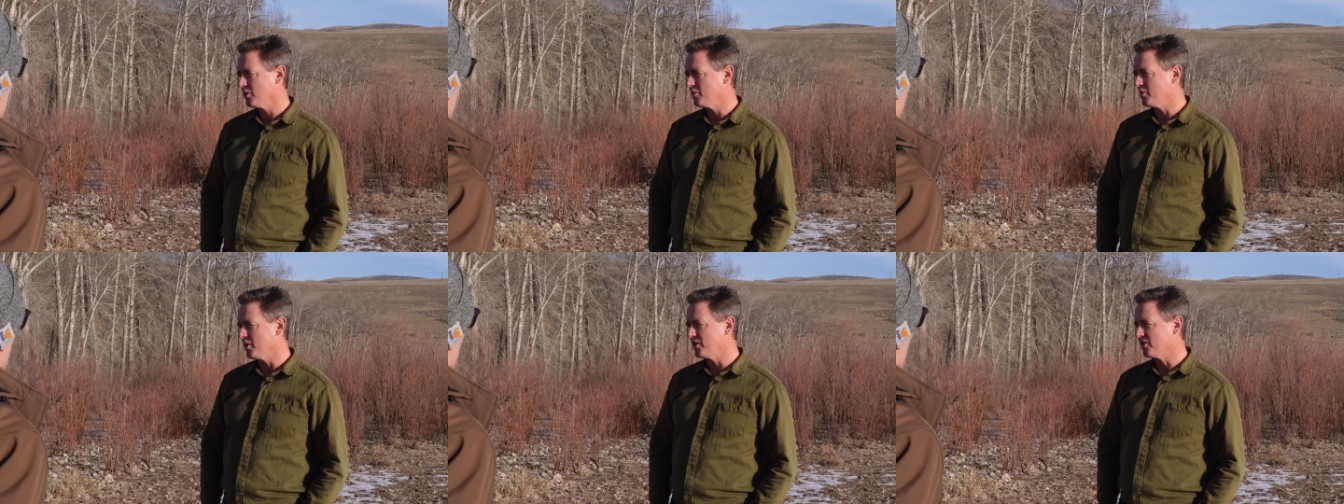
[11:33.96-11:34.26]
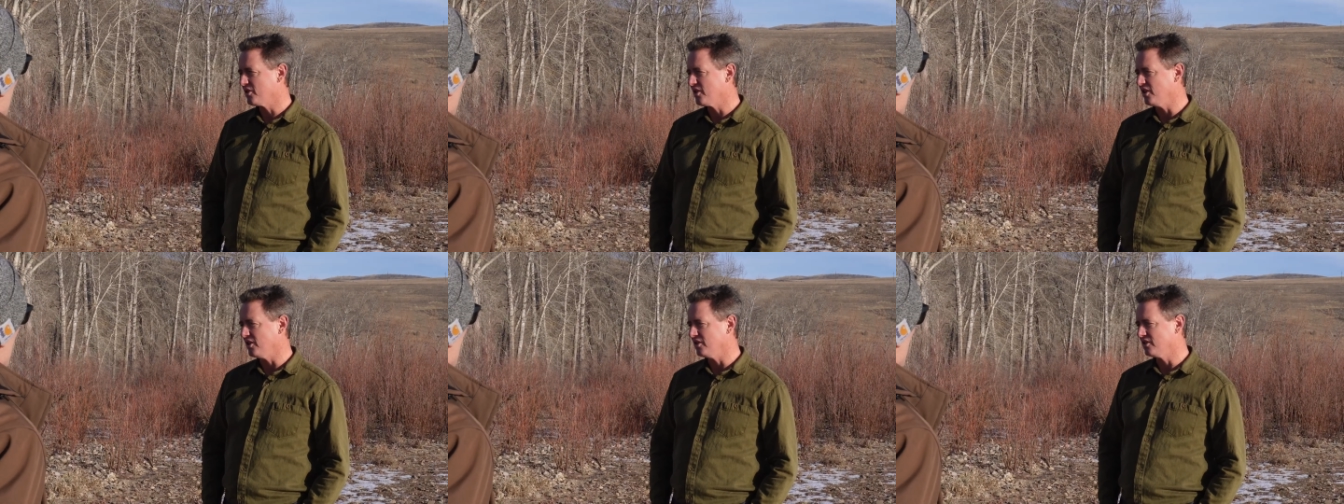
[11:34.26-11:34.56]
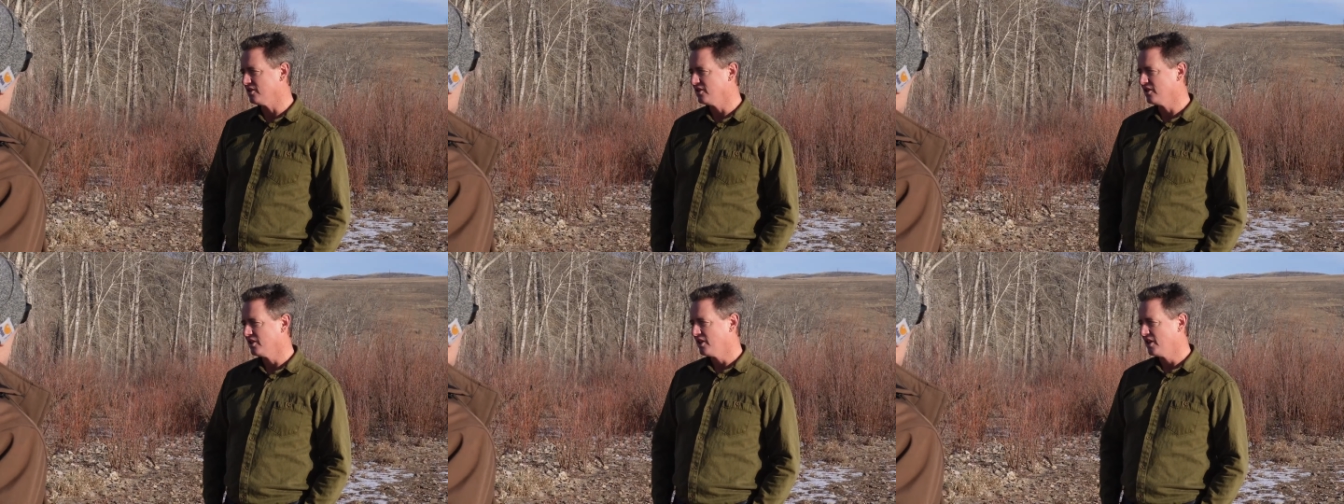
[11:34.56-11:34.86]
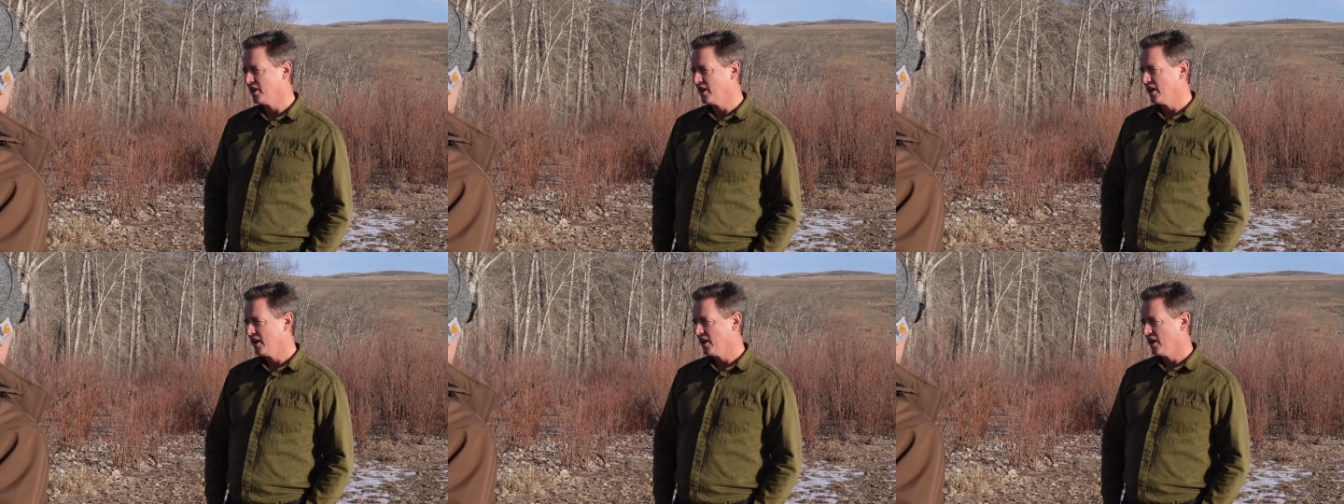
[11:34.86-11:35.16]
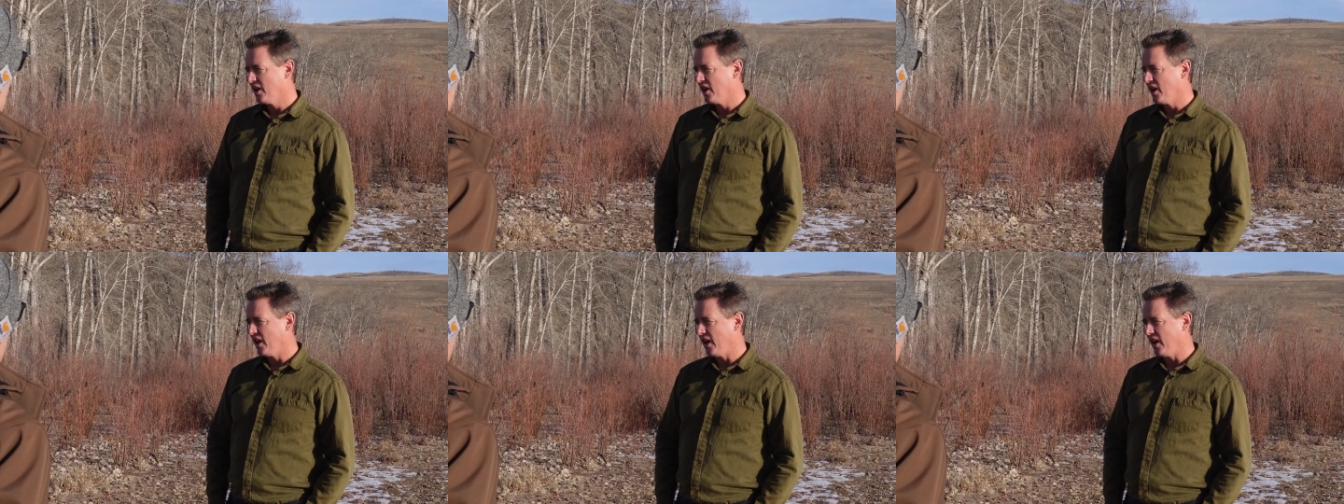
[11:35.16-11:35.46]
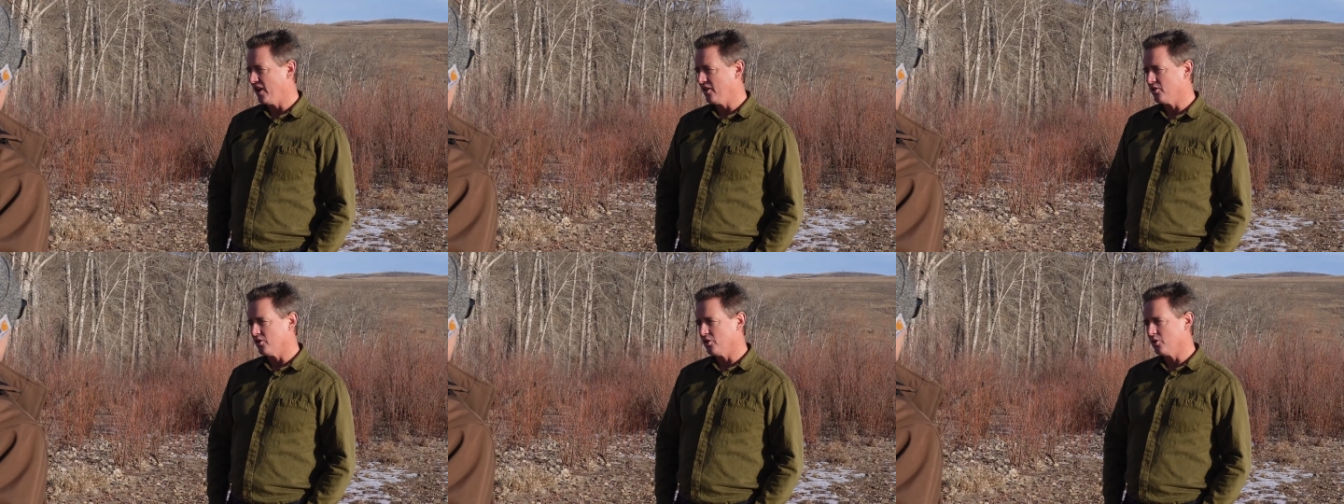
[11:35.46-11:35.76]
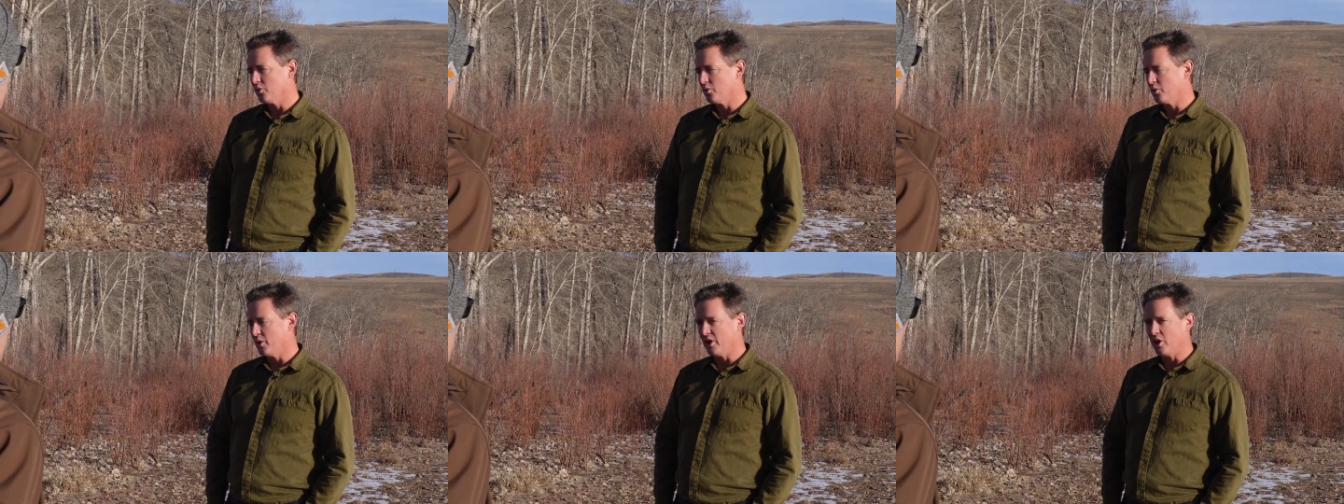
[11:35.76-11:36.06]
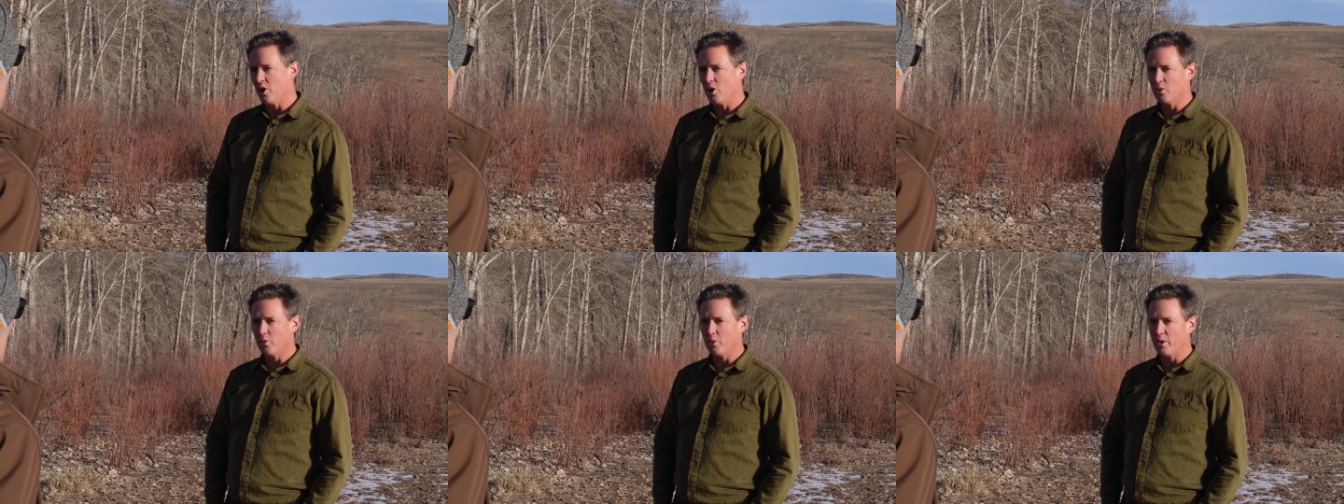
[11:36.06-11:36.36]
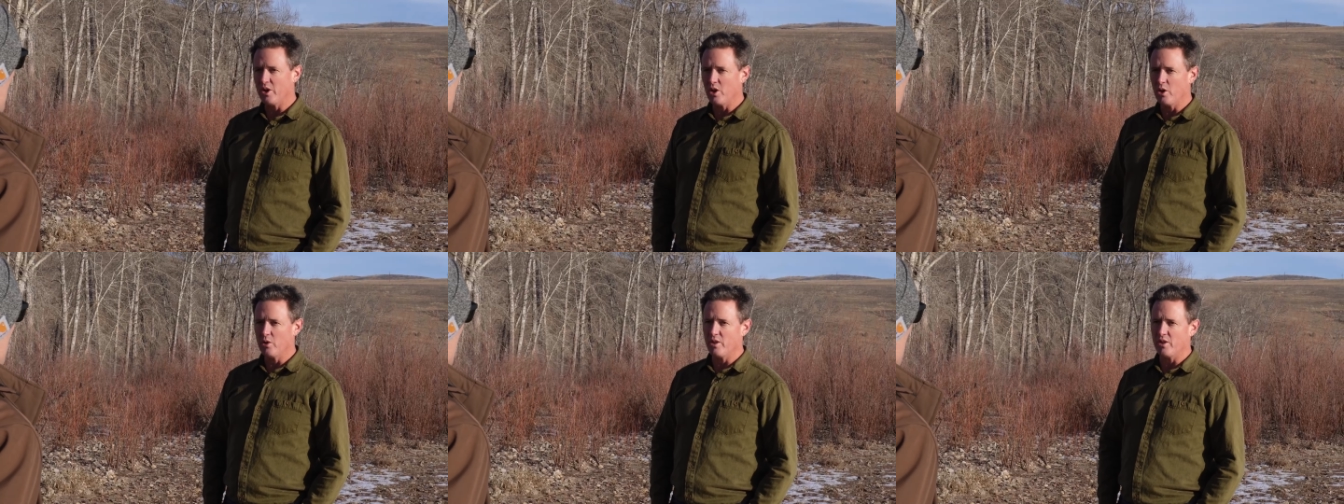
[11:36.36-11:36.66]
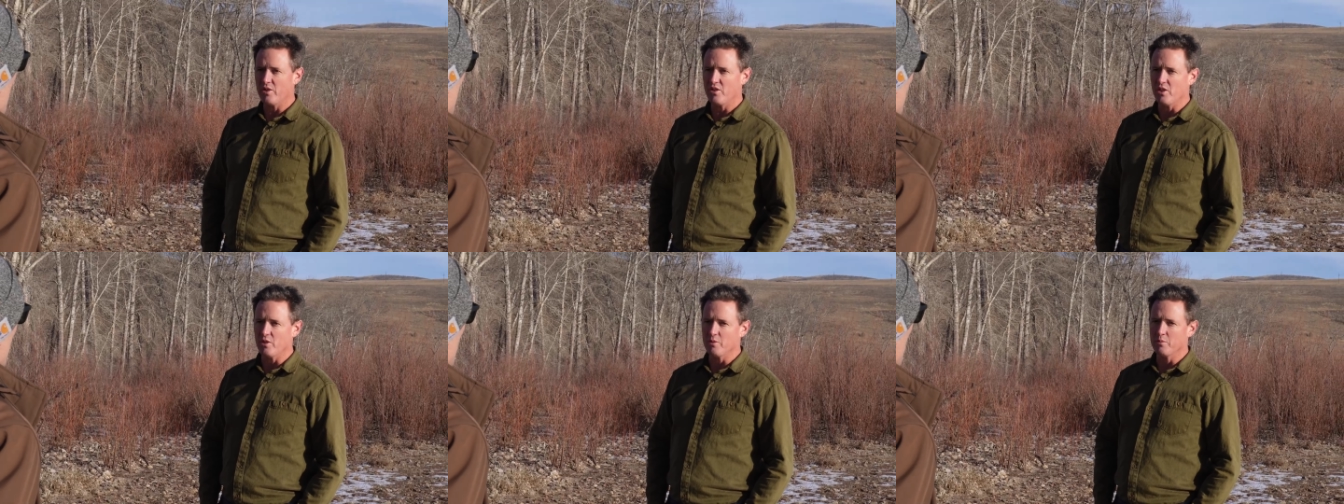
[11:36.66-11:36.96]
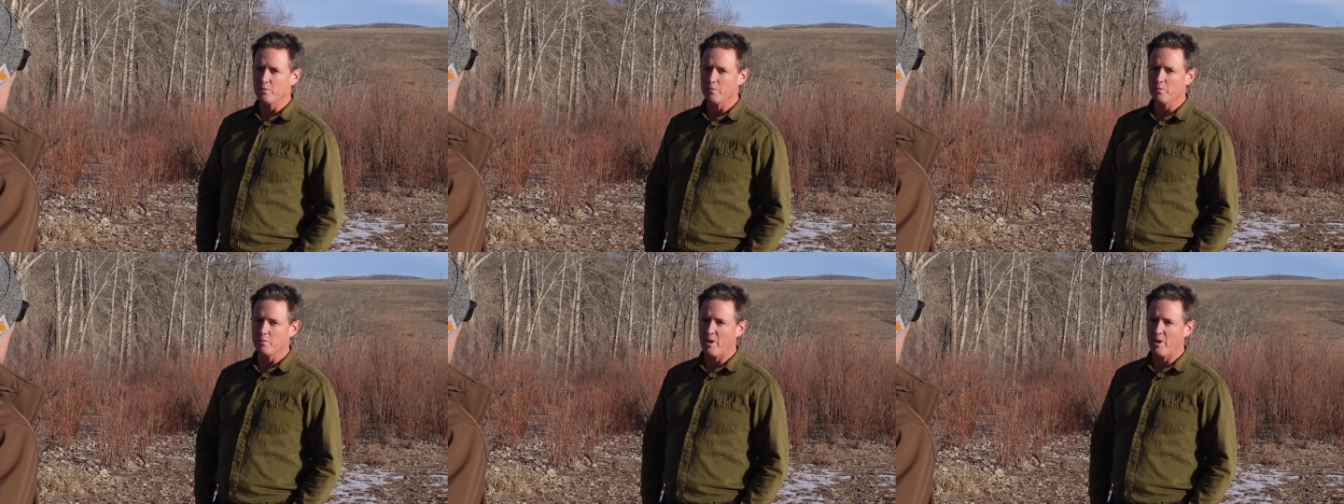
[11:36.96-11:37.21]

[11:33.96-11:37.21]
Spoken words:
But if we know that the